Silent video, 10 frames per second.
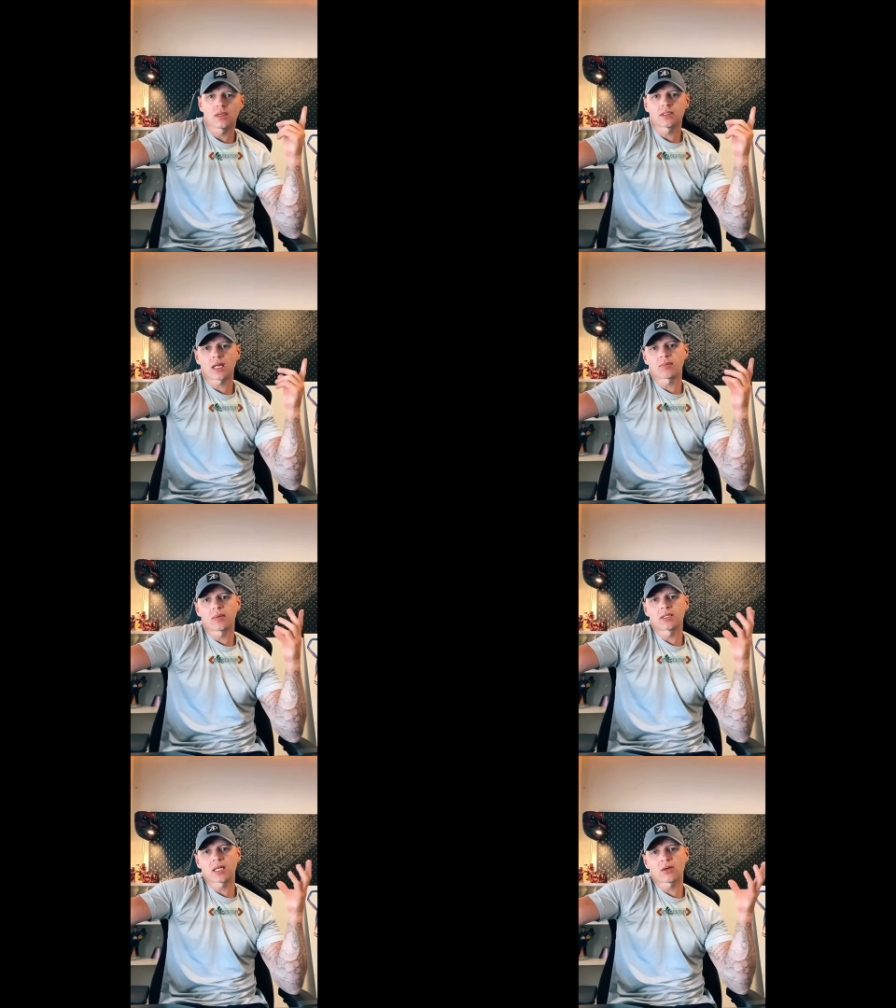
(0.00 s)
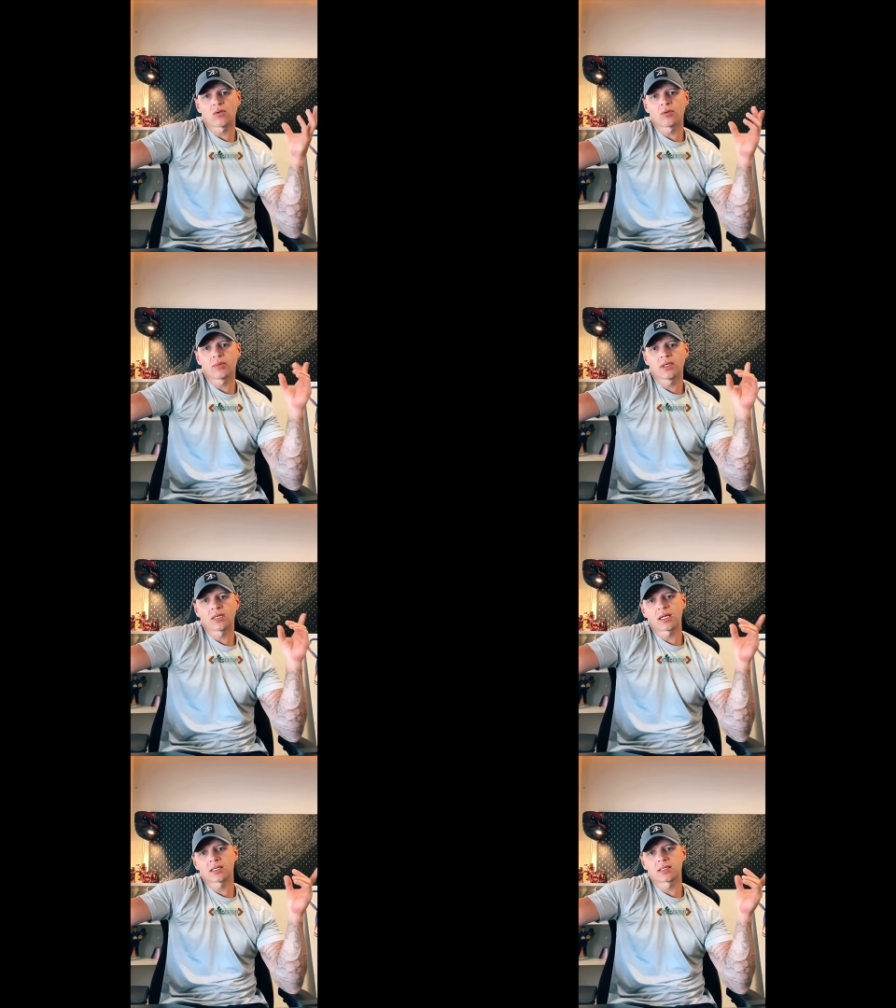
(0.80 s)
is that going to be
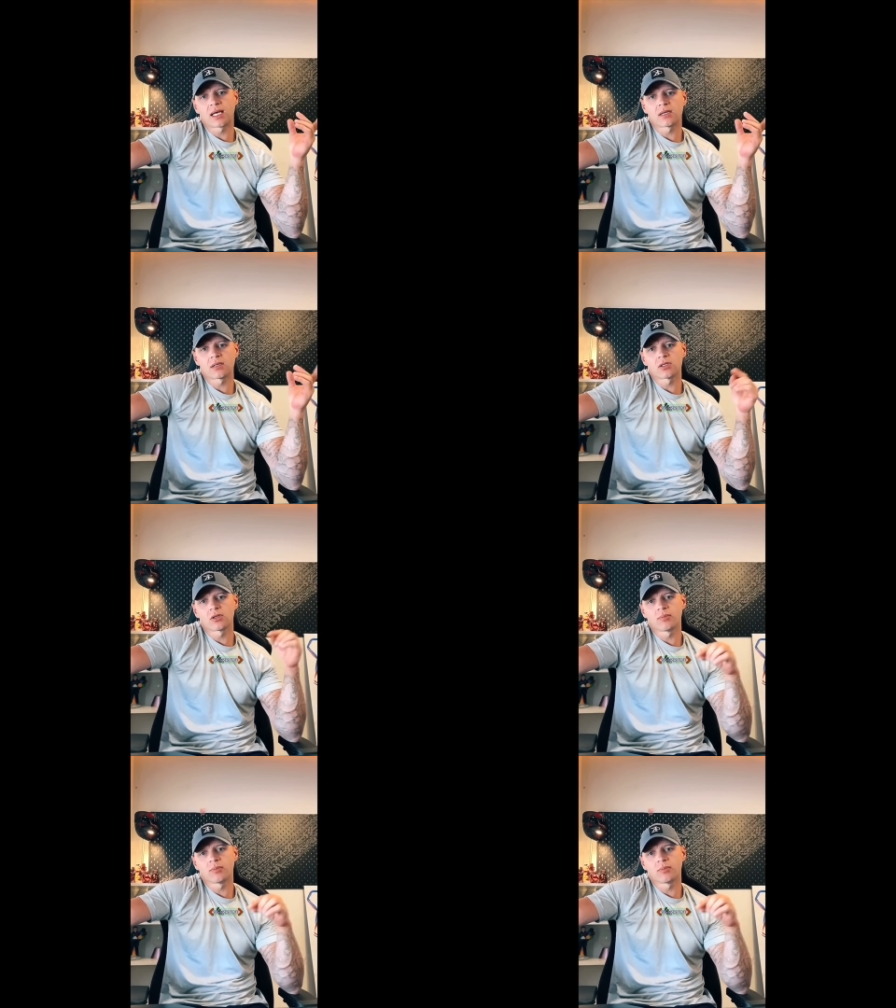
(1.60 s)
the next terrorist